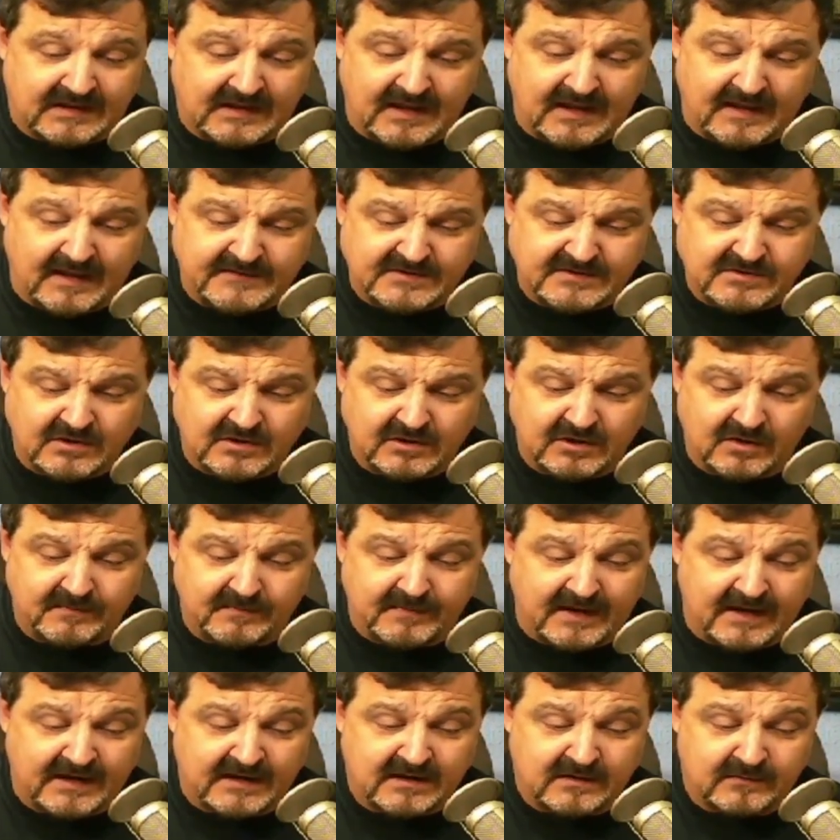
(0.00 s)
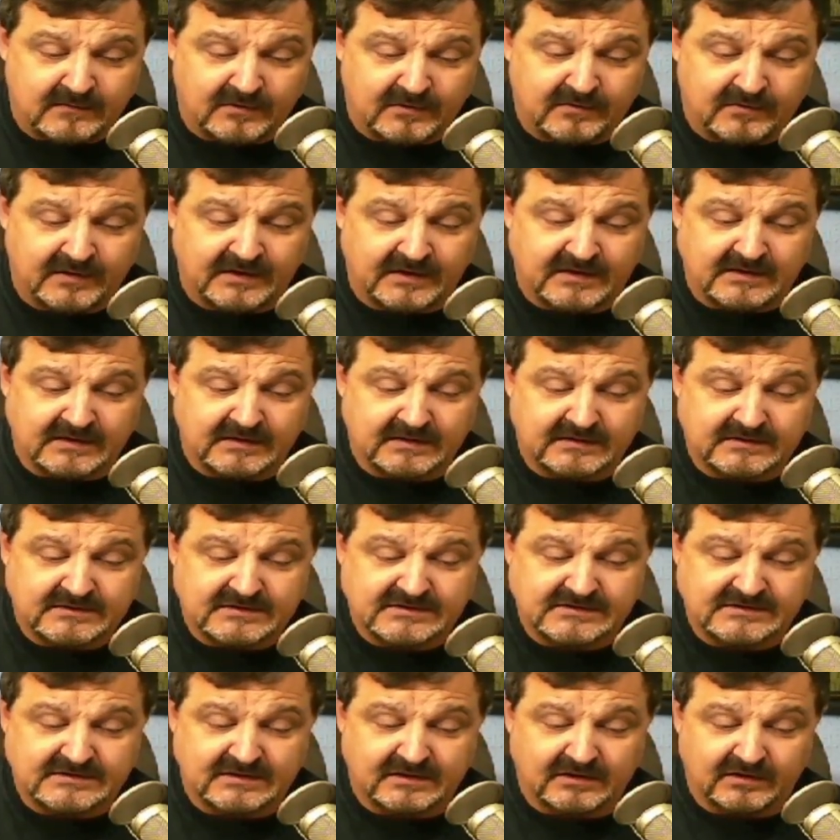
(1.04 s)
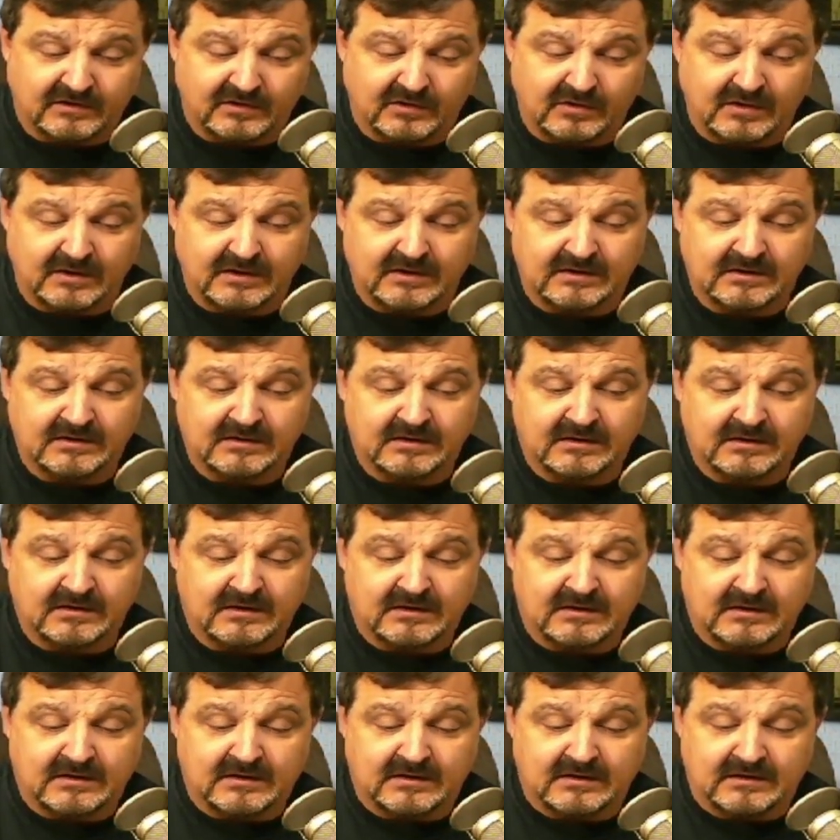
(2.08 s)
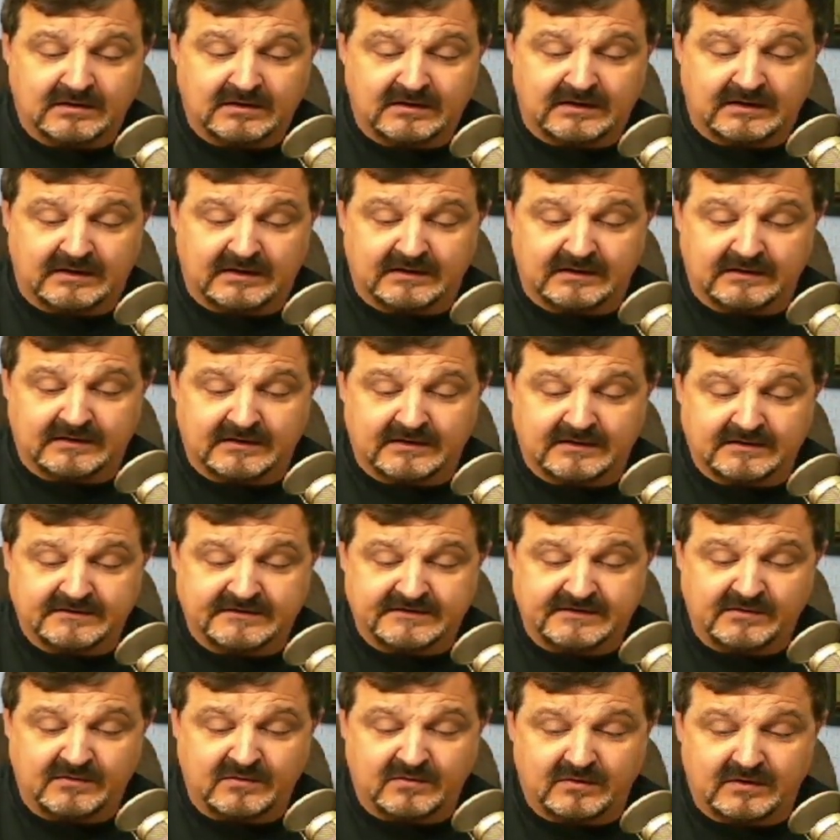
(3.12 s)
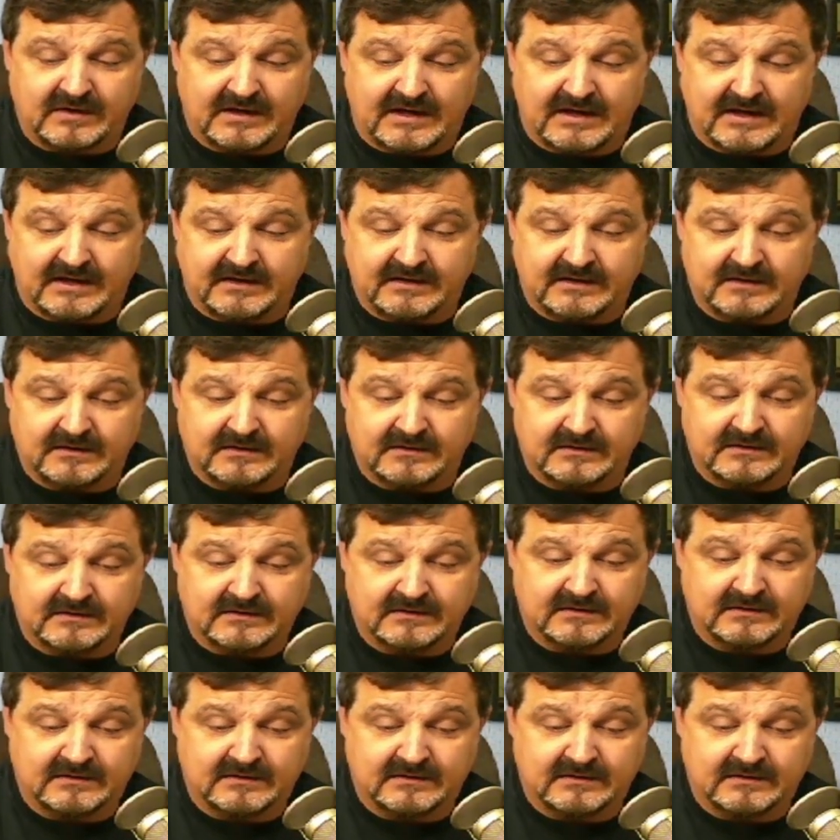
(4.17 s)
I'm just gonna go back here real quick just to look and see where we're at here.